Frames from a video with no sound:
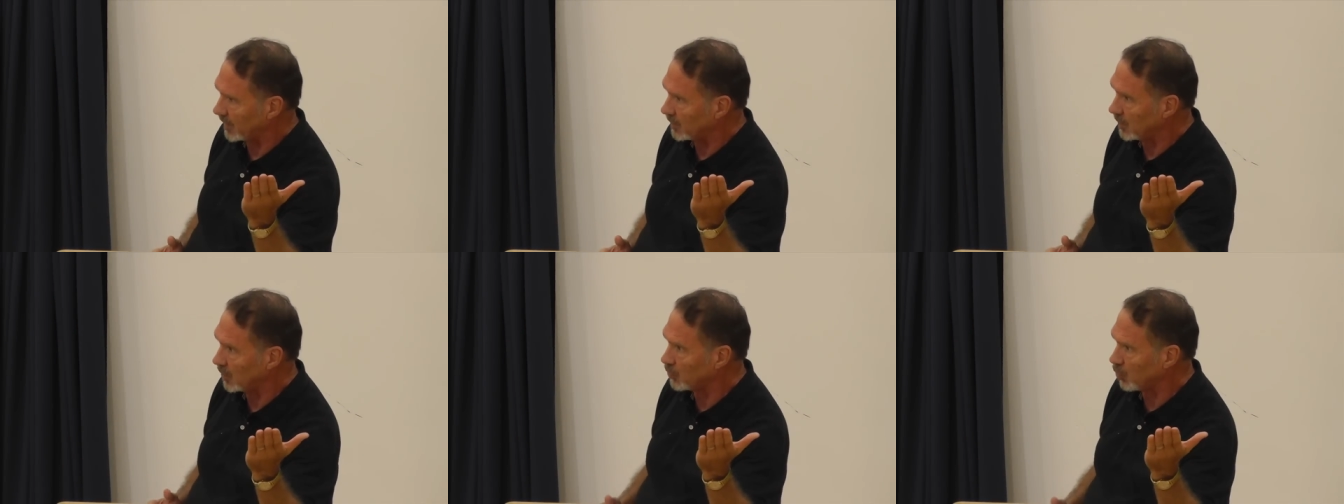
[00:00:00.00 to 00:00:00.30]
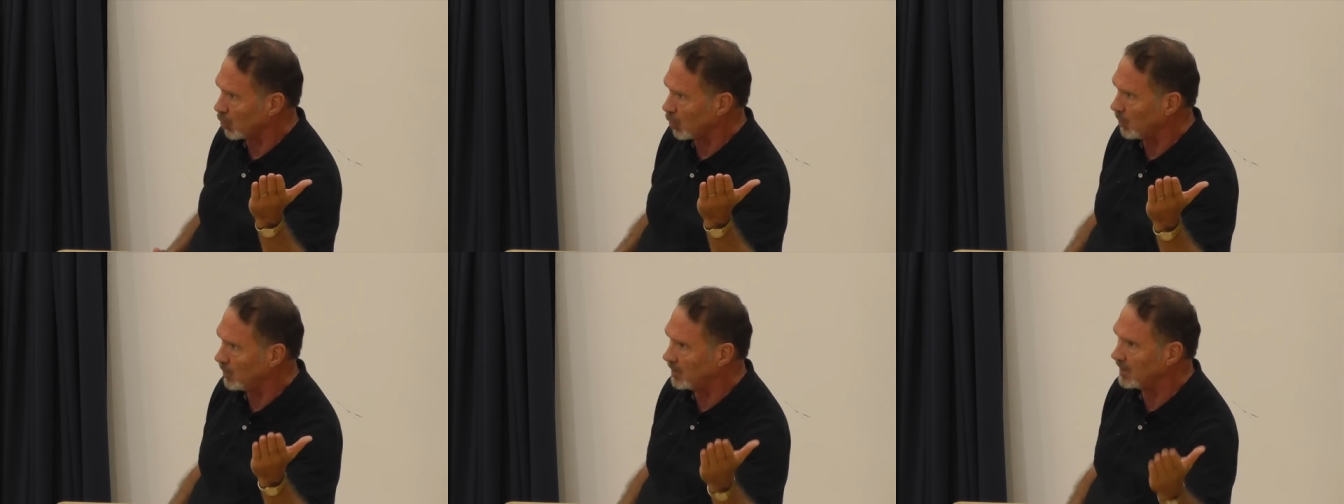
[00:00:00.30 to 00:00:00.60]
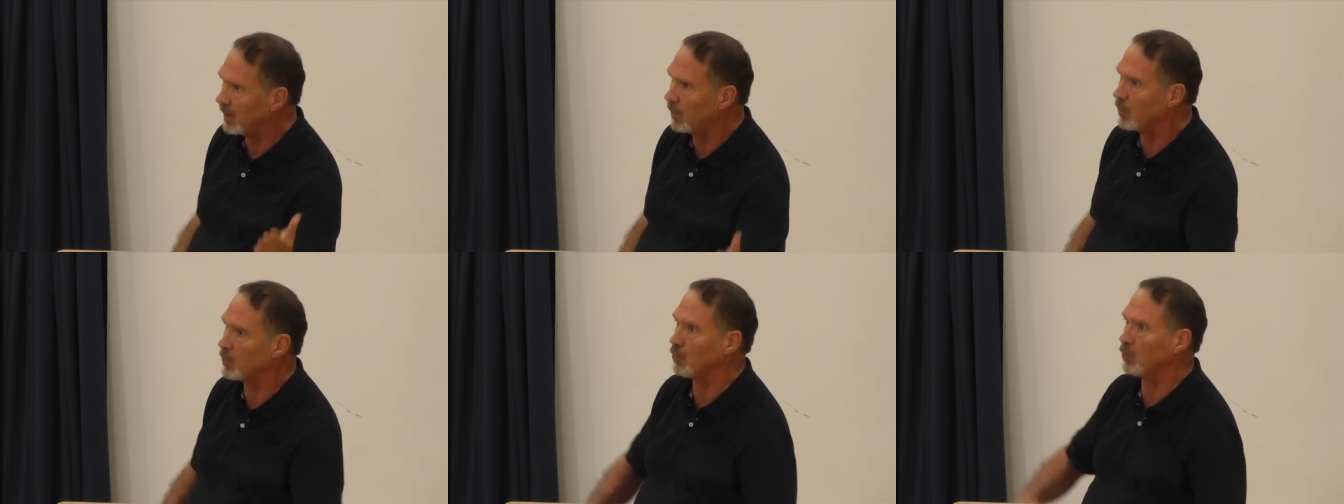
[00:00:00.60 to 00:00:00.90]
They
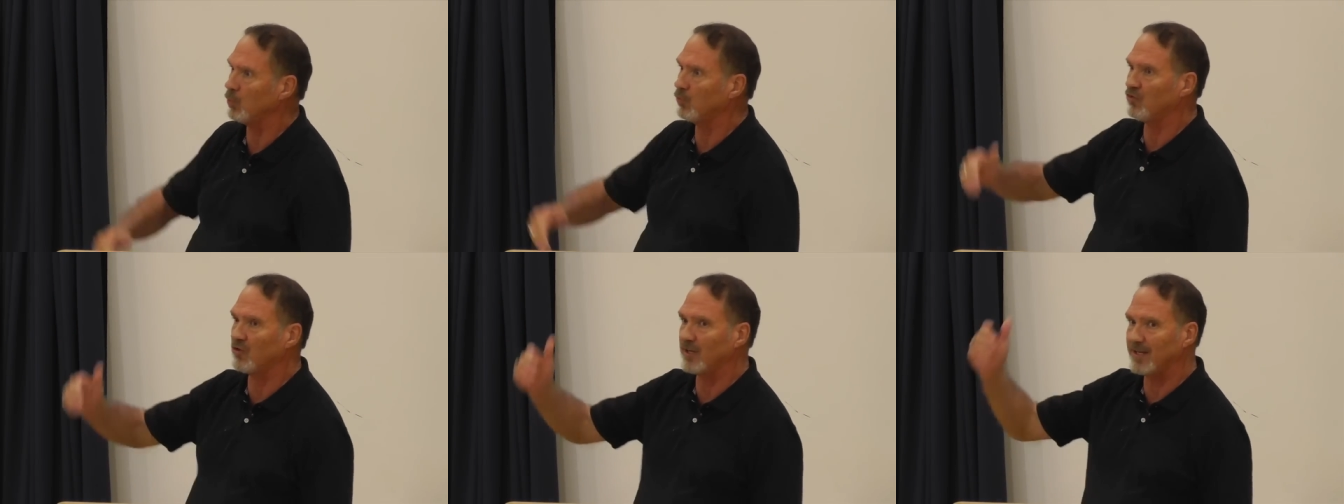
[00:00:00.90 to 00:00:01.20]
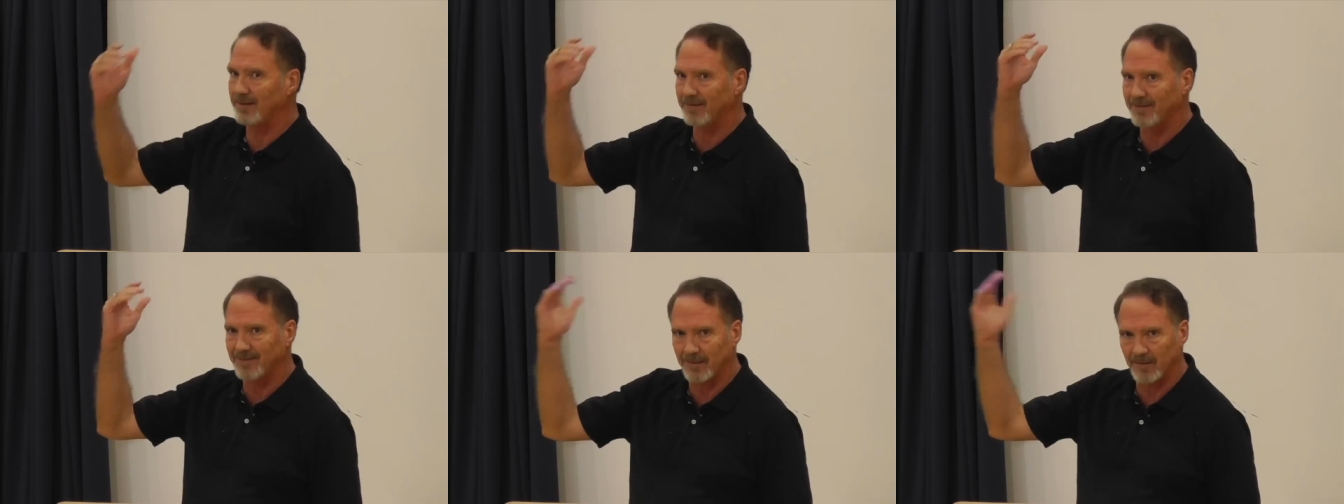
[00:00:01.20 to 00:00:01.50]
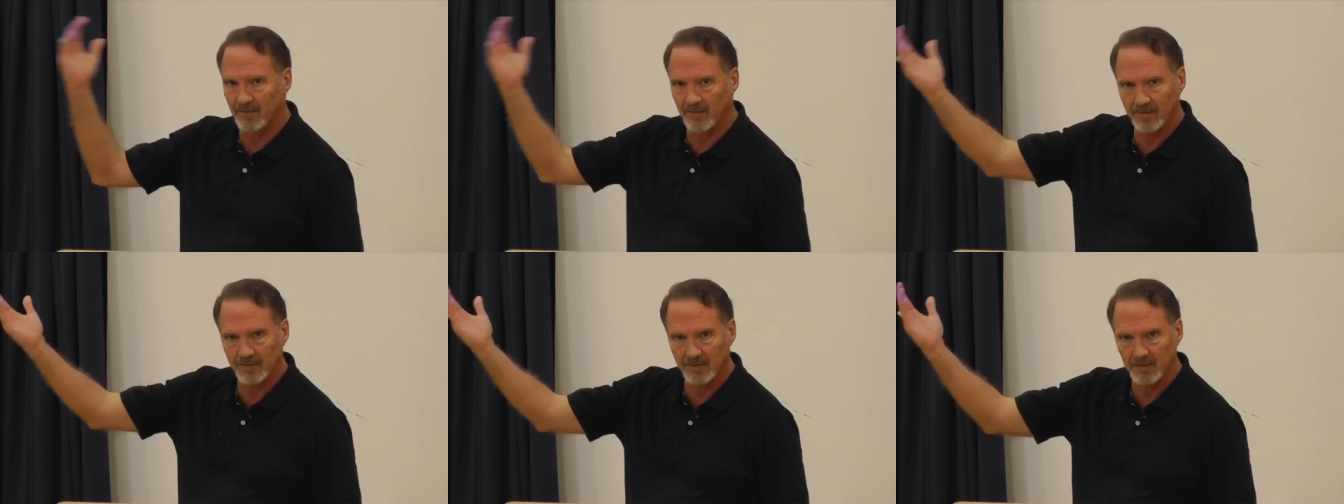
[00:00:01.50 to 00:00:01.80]
determined it through
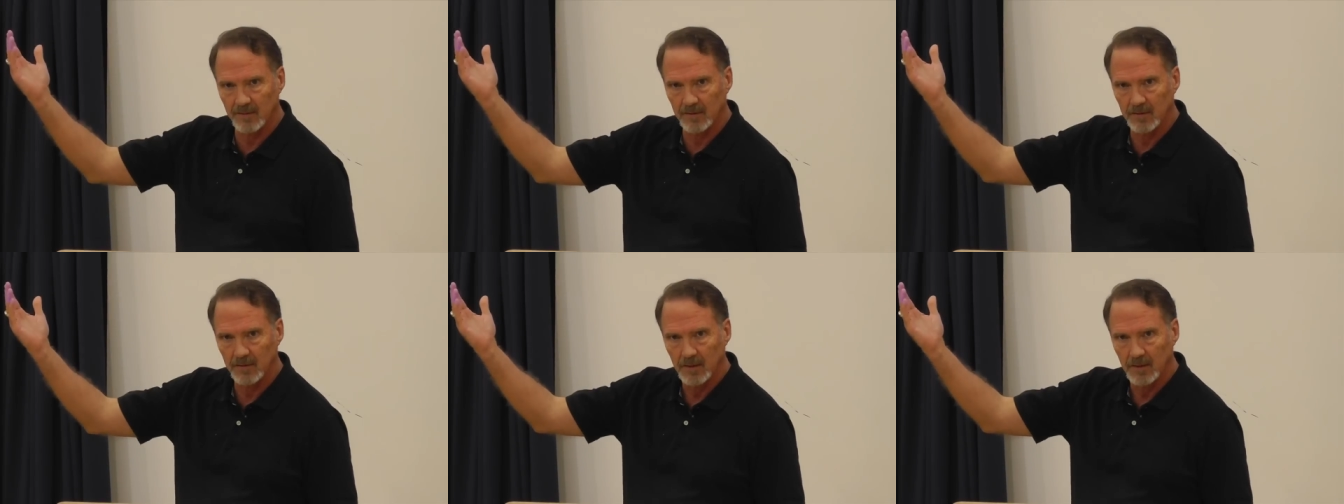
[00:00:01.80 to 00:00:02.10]
Jesus.